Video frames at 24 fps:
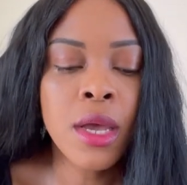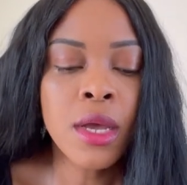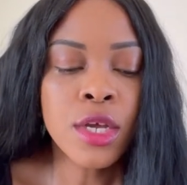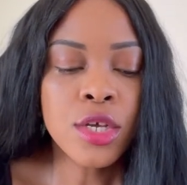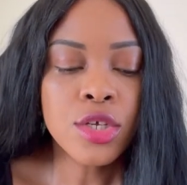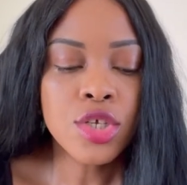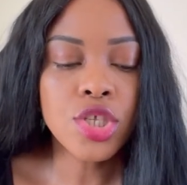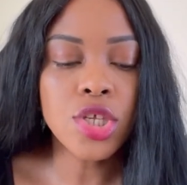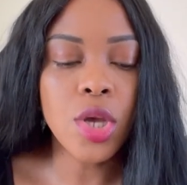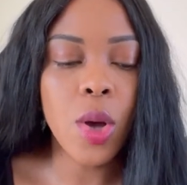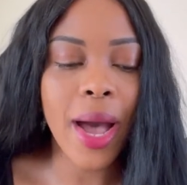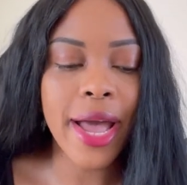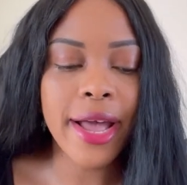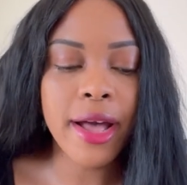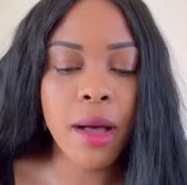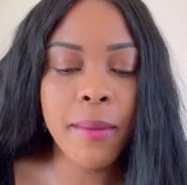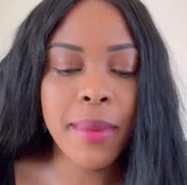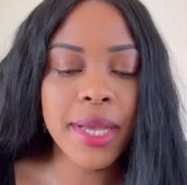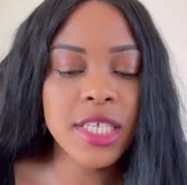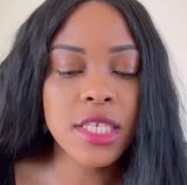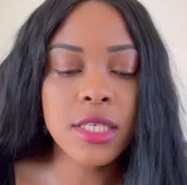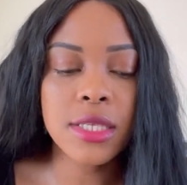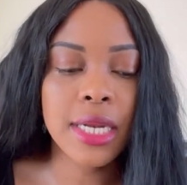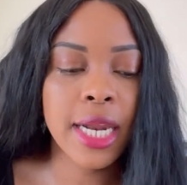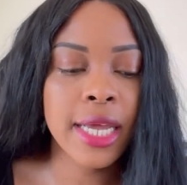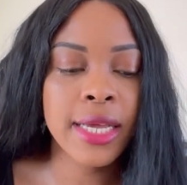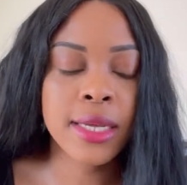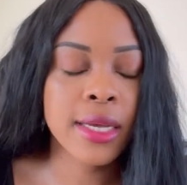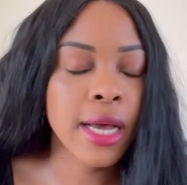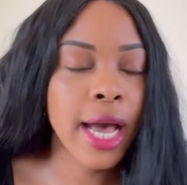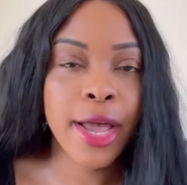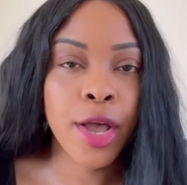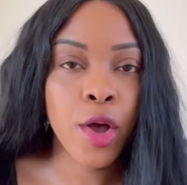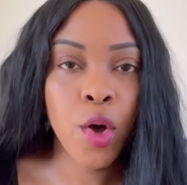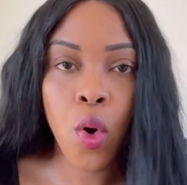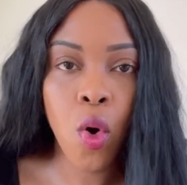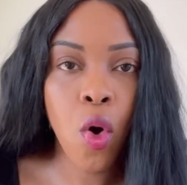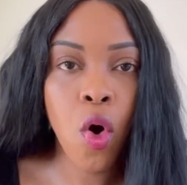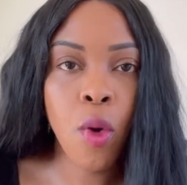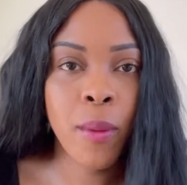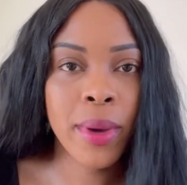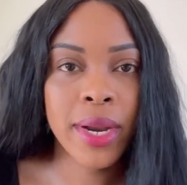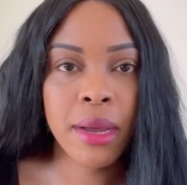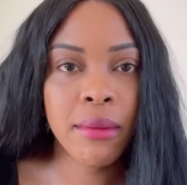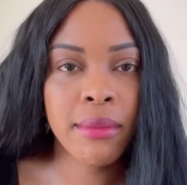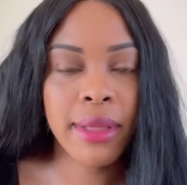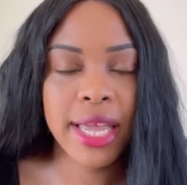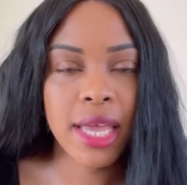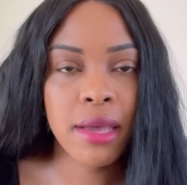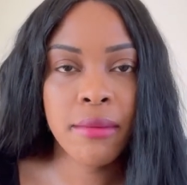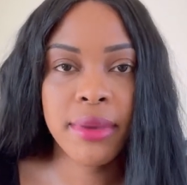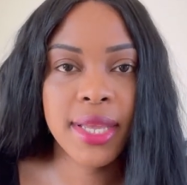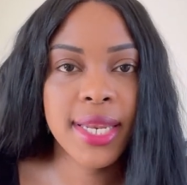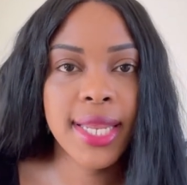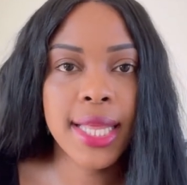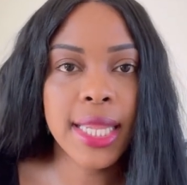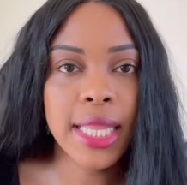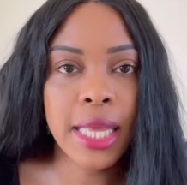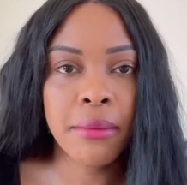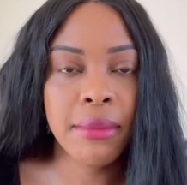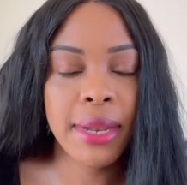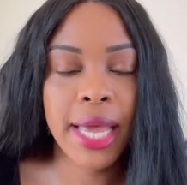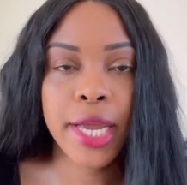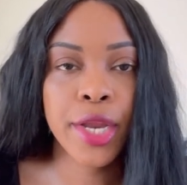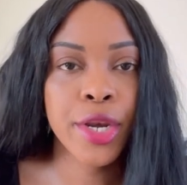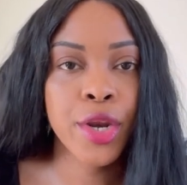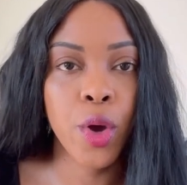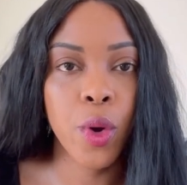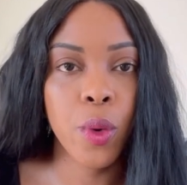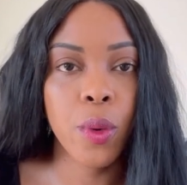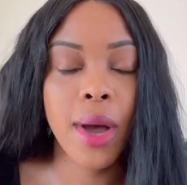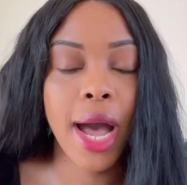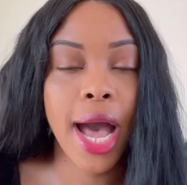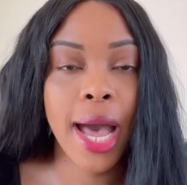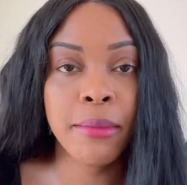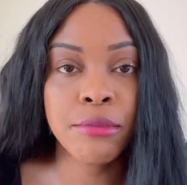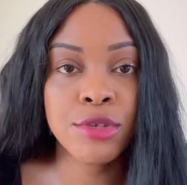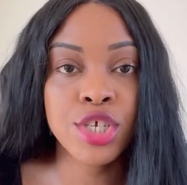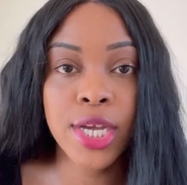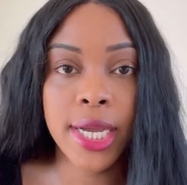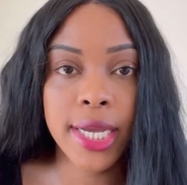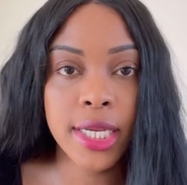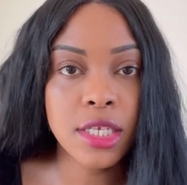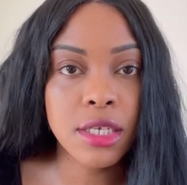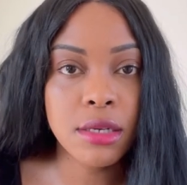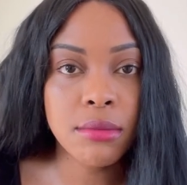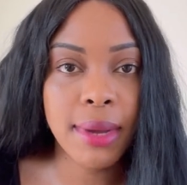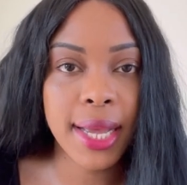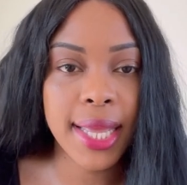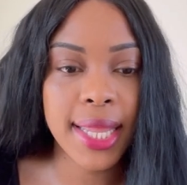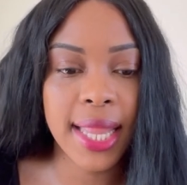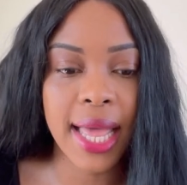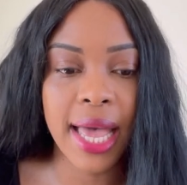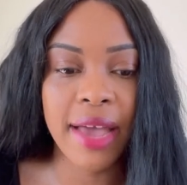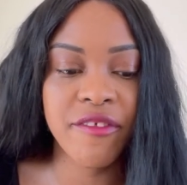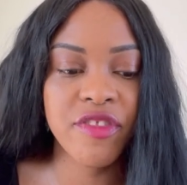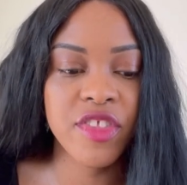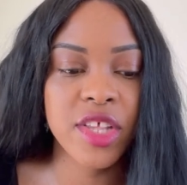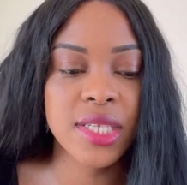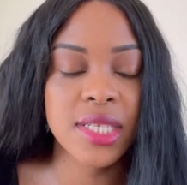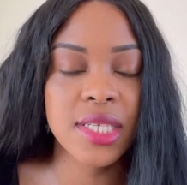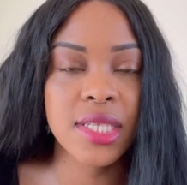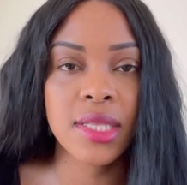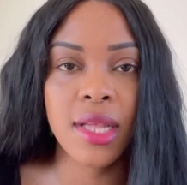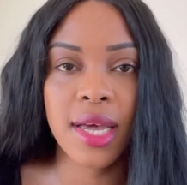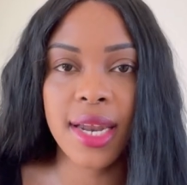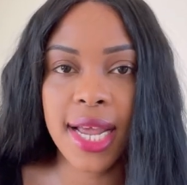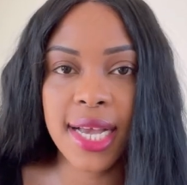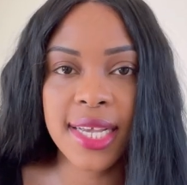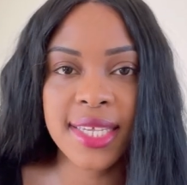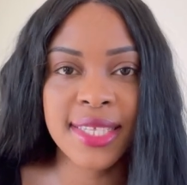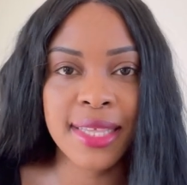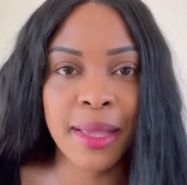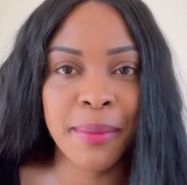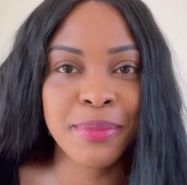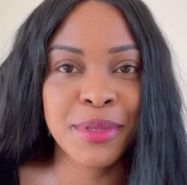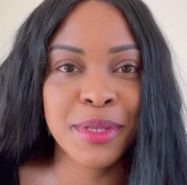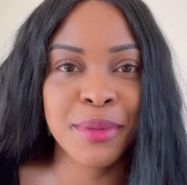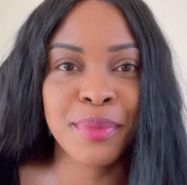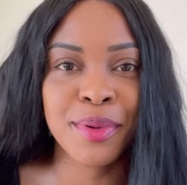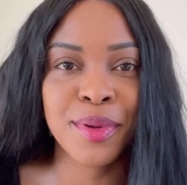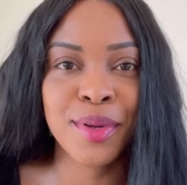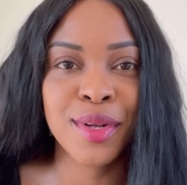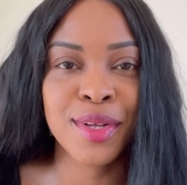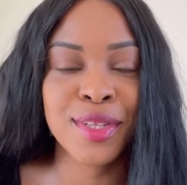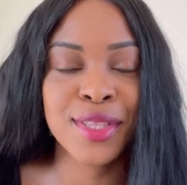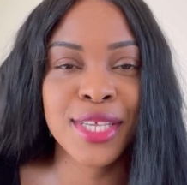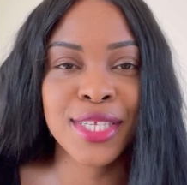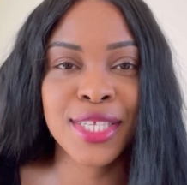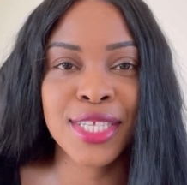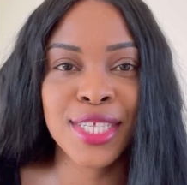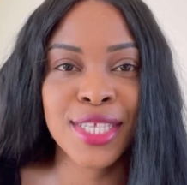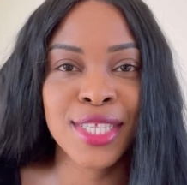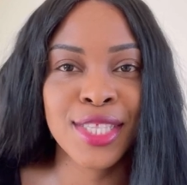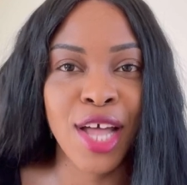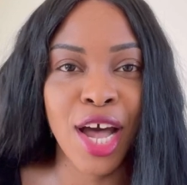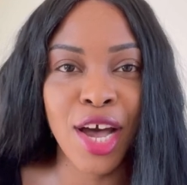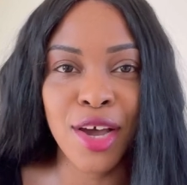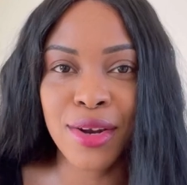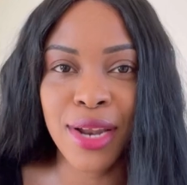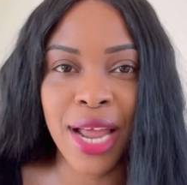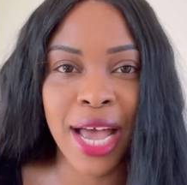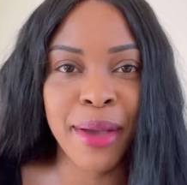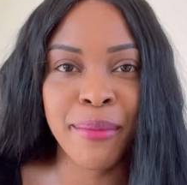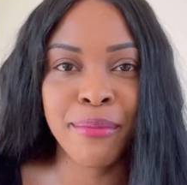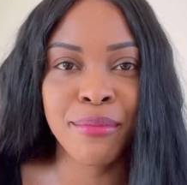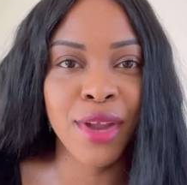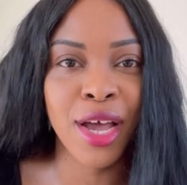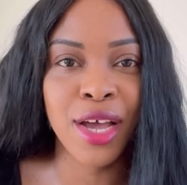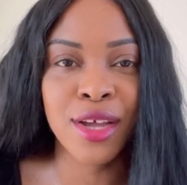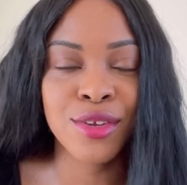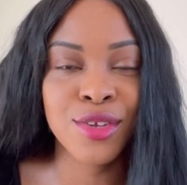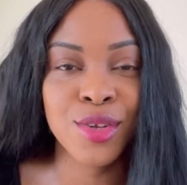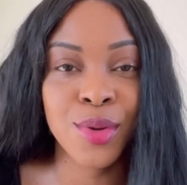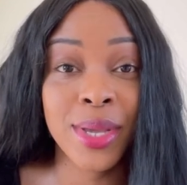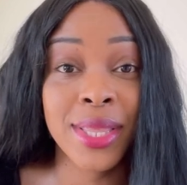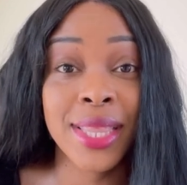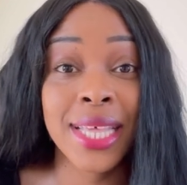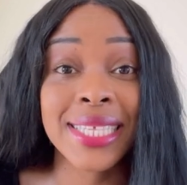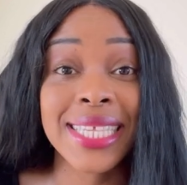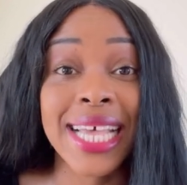So I call my sister, and I go home, and I'm like, immediately I'm like, no, I'm changing my life. This is not acceptable. This is not, I'm not doing this.